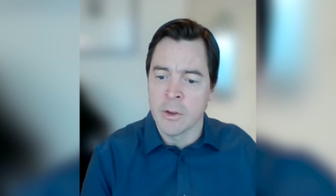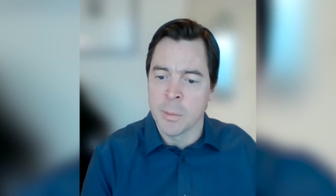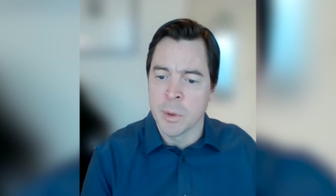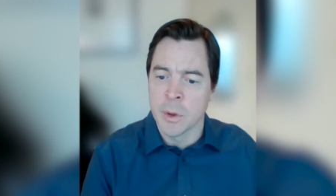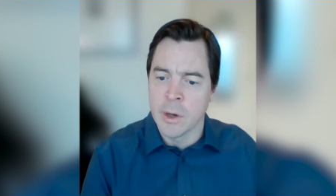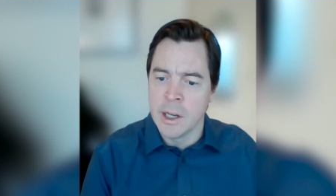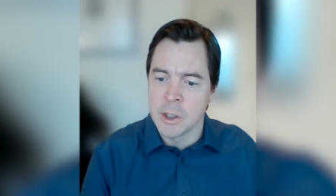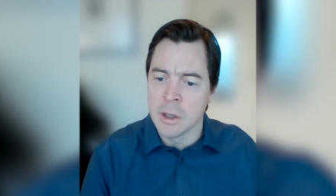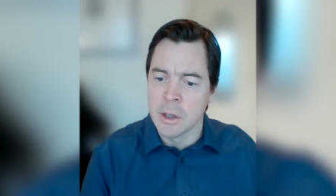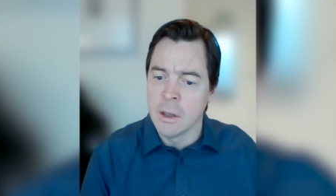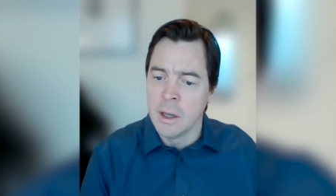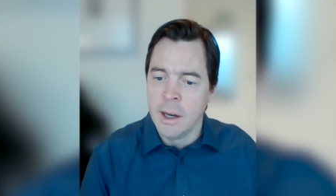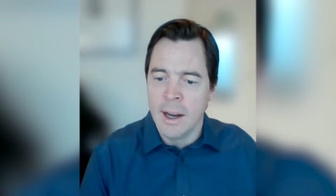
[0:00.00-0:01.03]

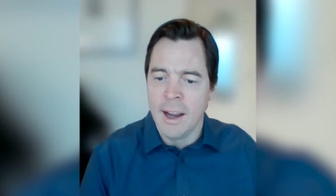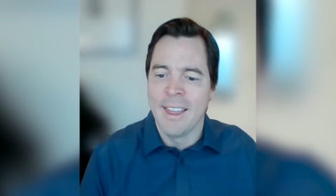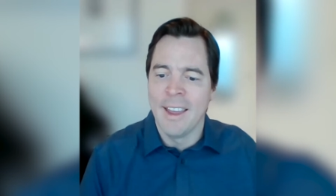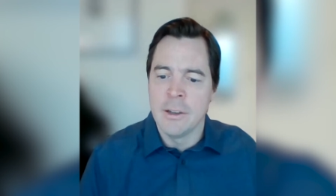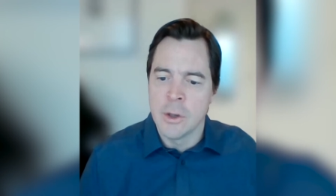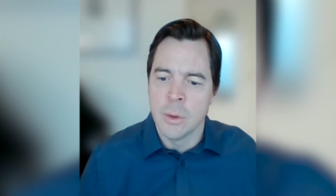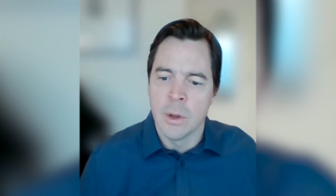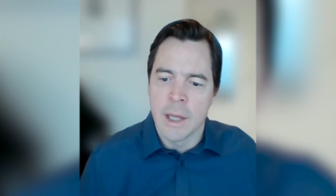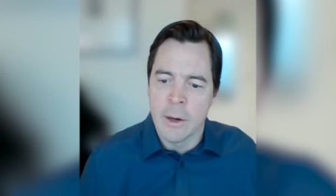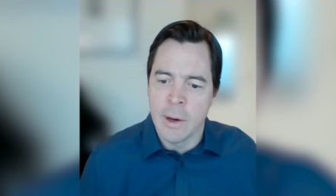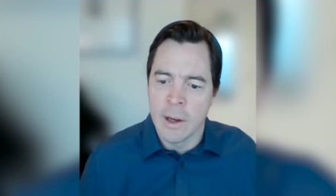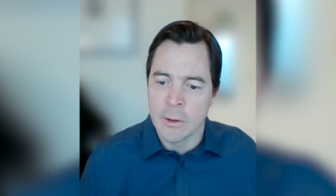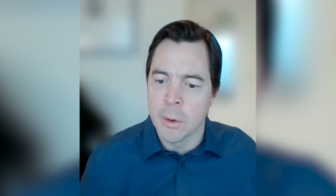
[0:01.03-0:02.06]
exploration and then to
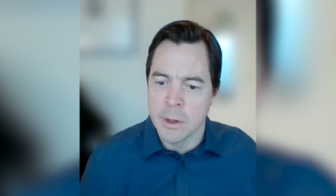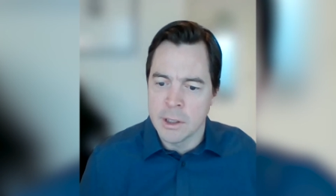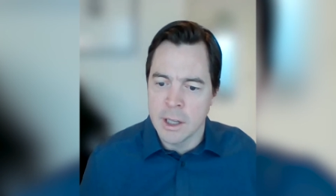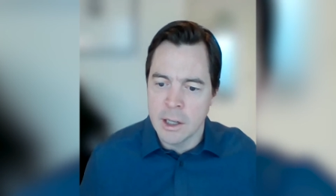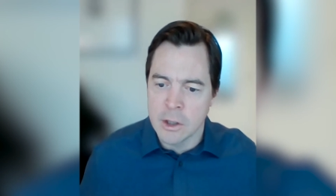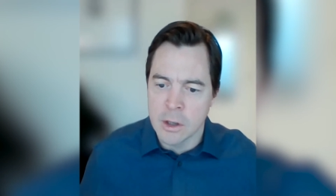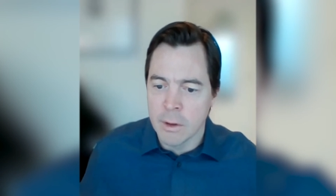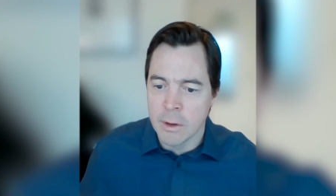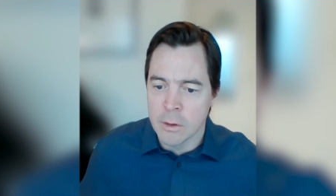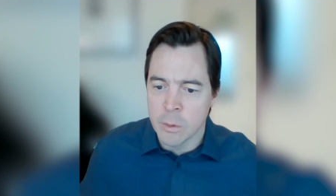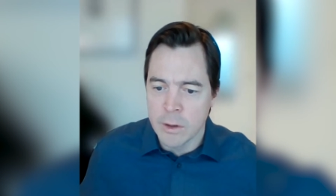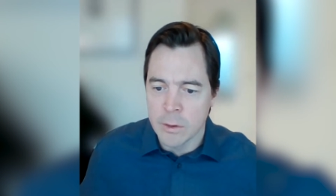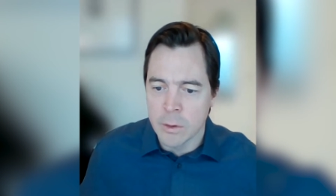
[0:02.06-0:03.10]
allow exploitation of
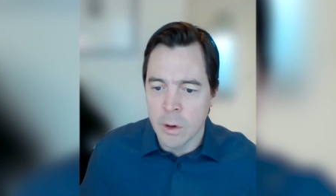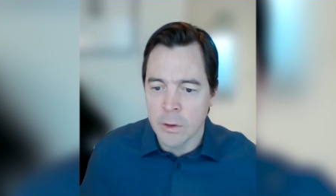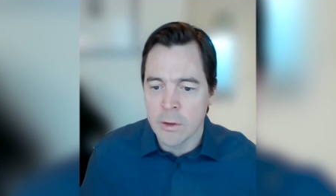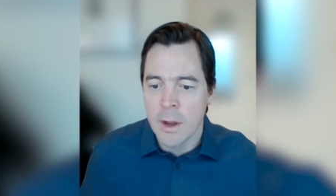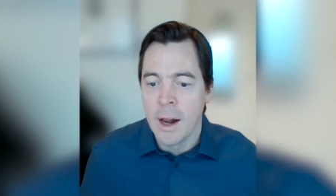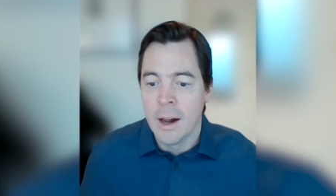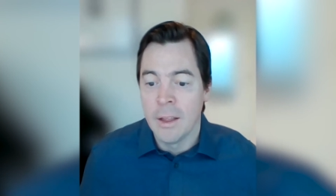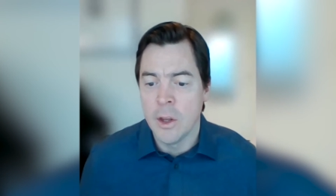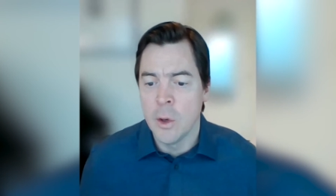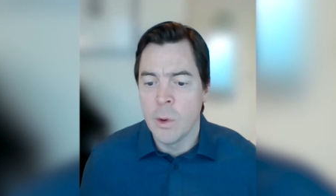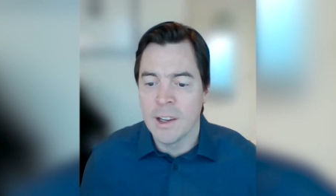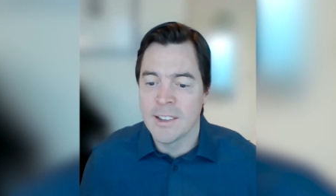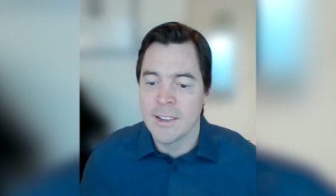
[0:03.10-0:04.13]
this resource. The
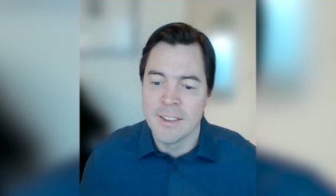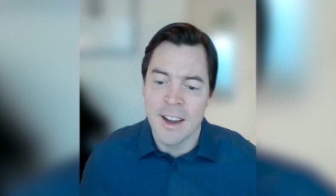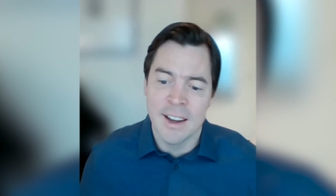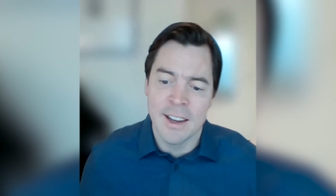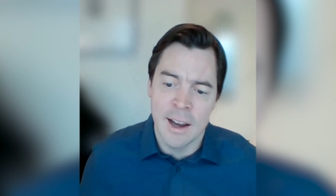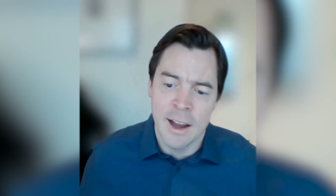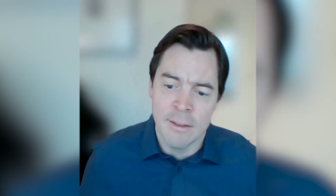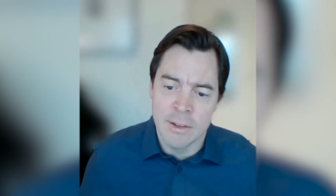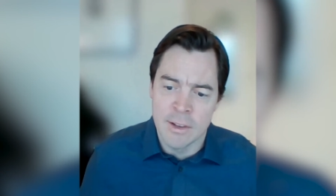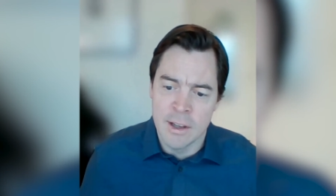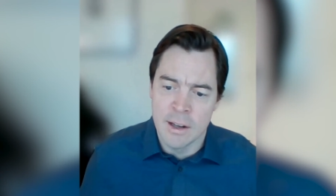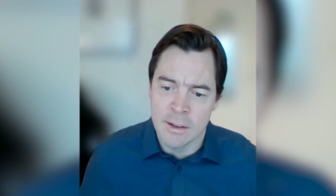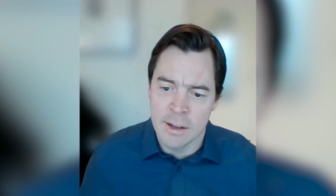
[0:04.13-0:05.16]
U.S. does not yet have a
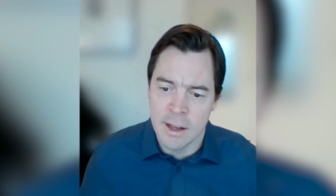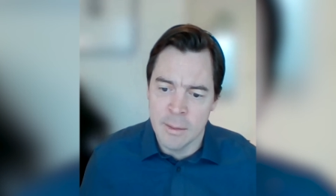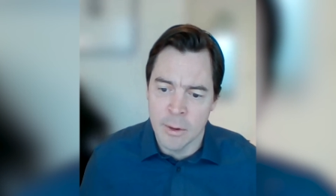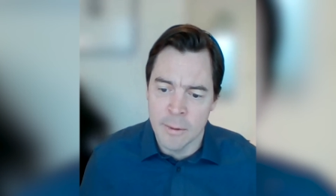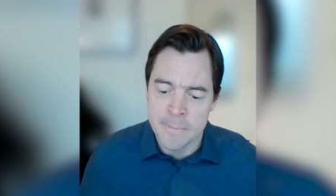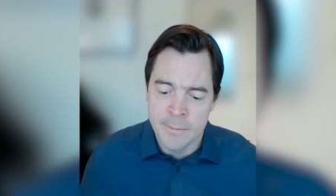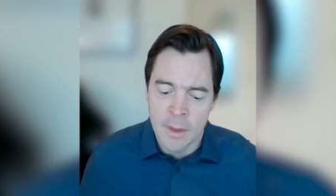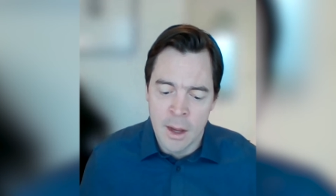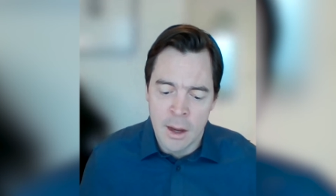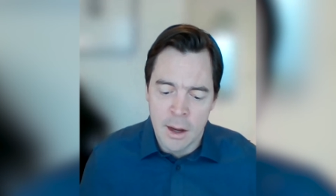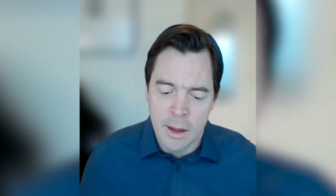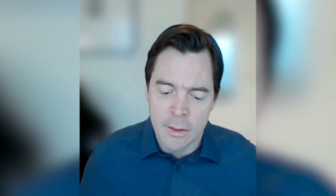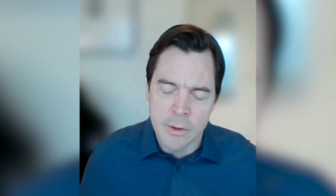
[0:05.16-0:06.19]
seat at the table.
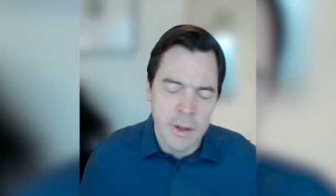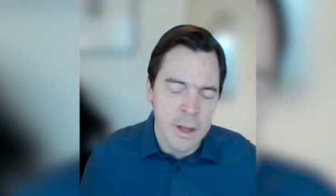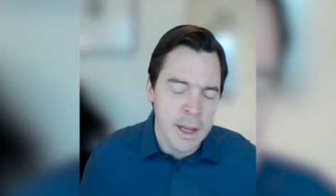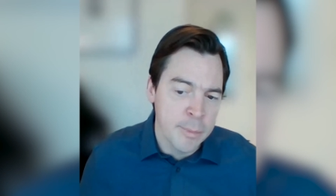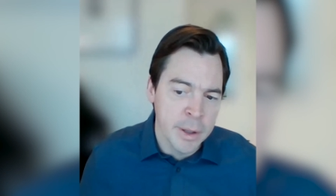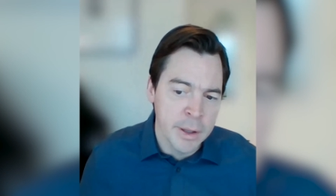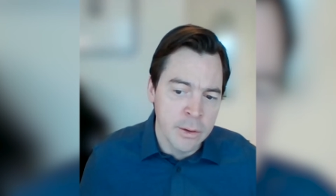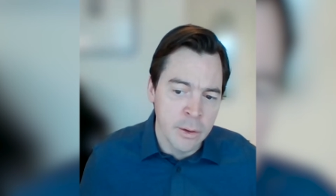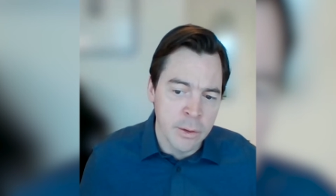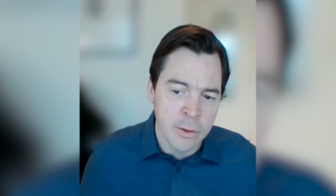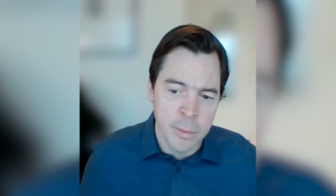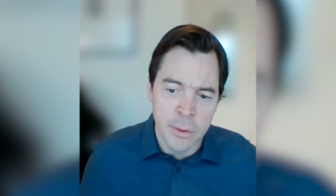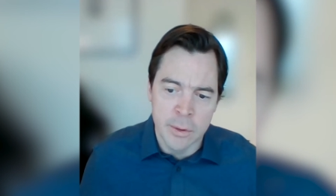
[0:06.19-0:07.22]
And there's a lot of political
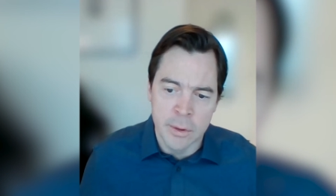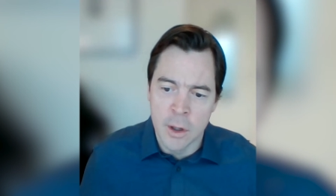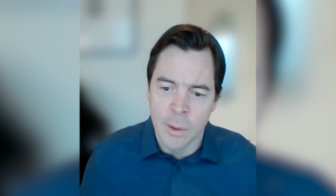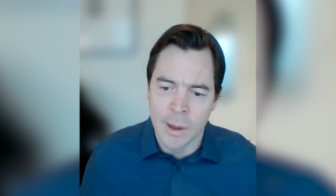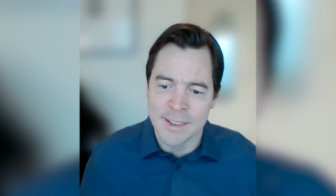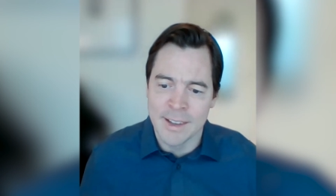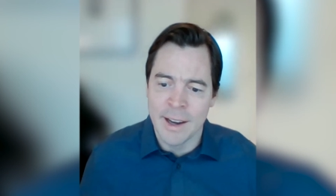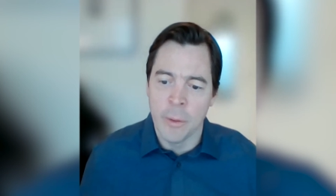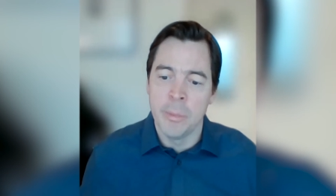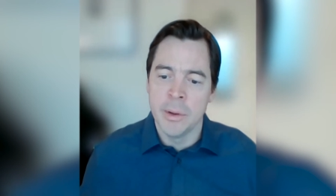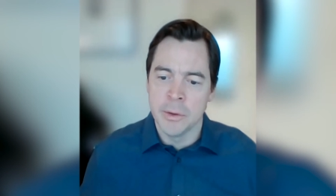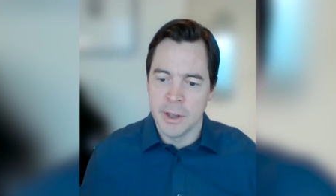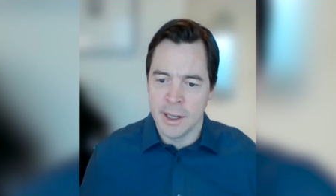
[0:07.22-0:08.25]
support in the U.S. now
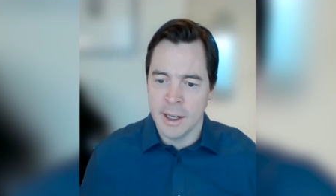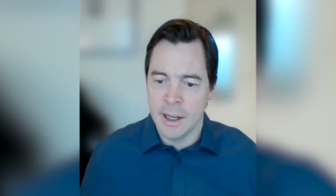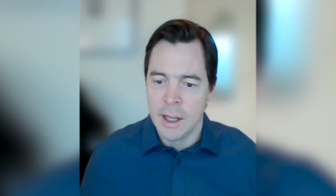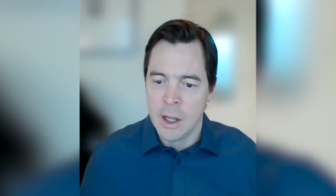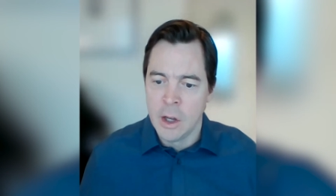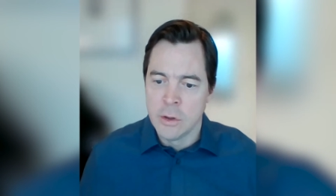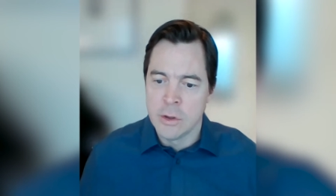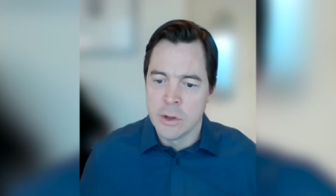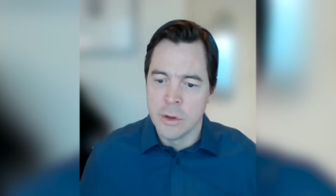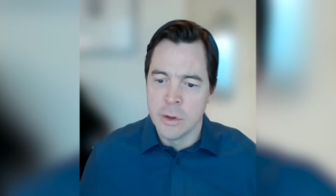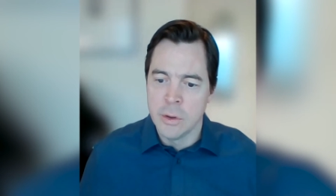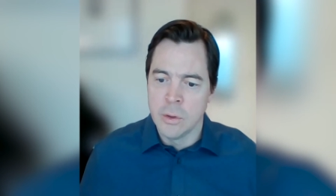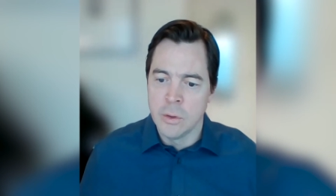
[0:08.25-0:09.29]
building
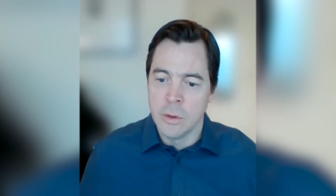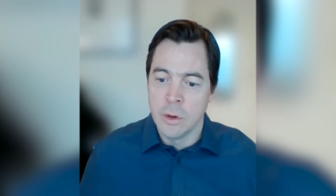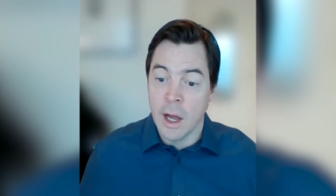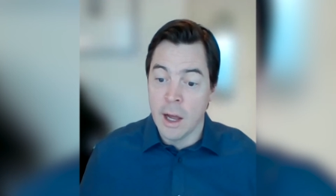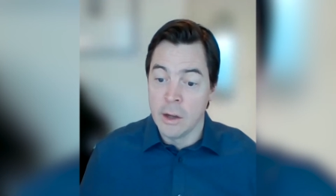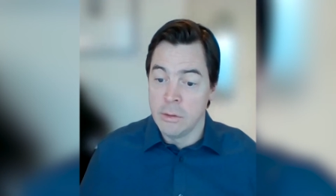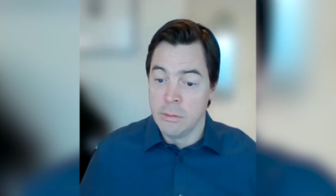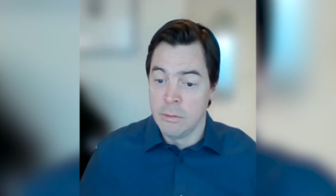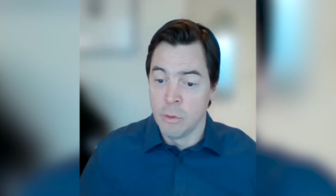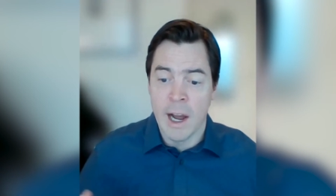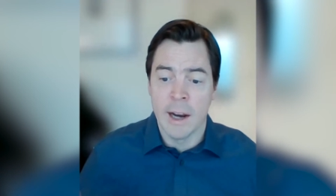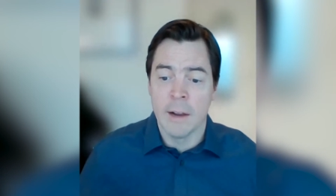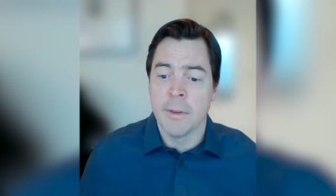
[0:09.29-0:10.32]
to
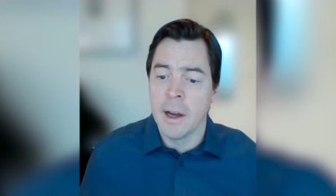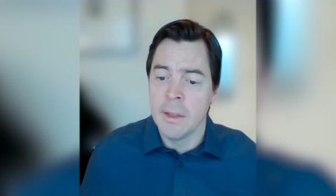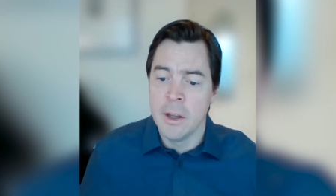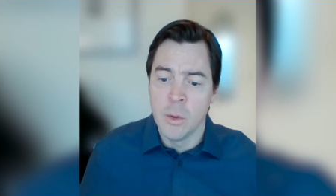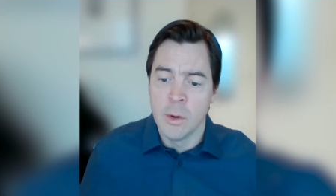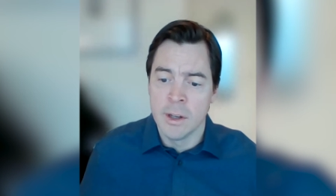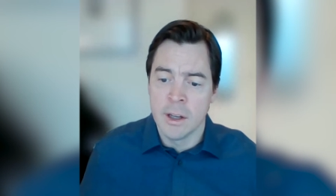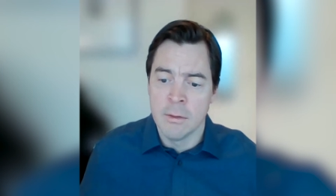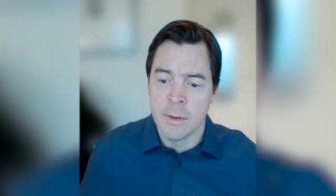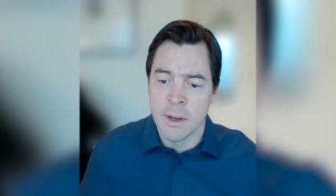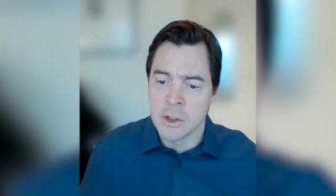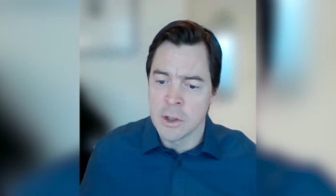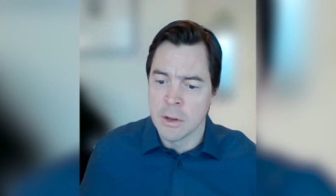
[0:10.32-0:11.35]
ratify the UN
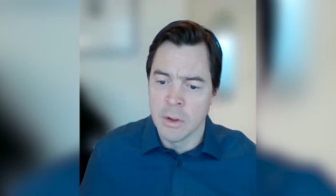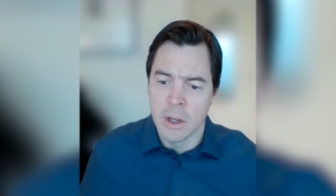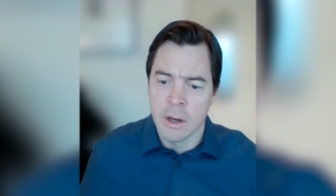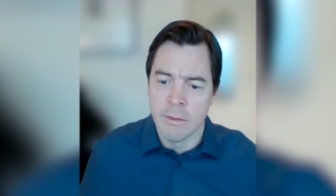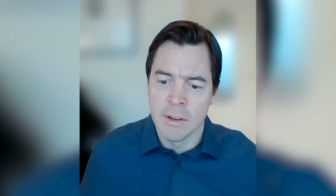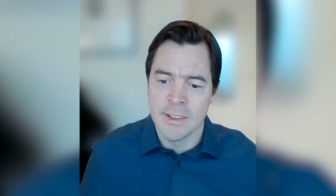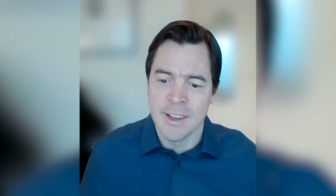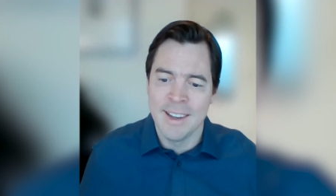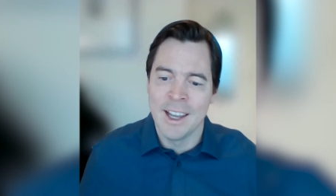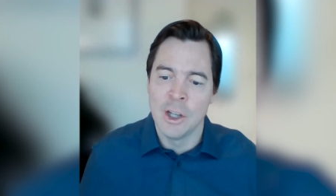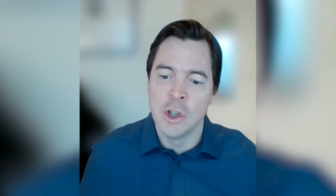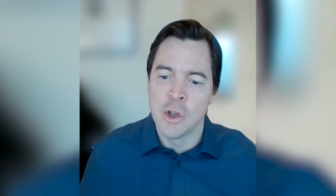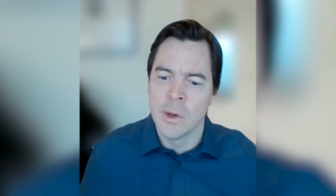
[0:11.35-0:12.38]
Convention on the Law of the Sea
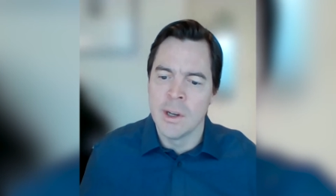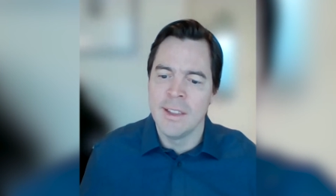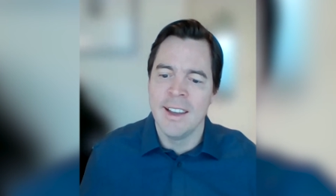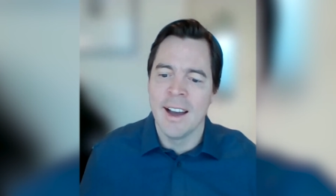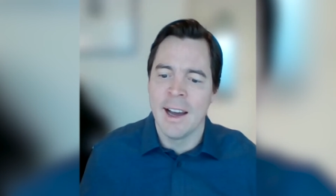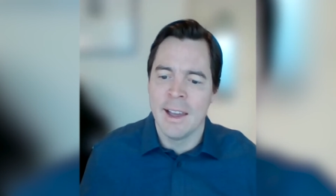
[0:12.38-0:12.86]
and join the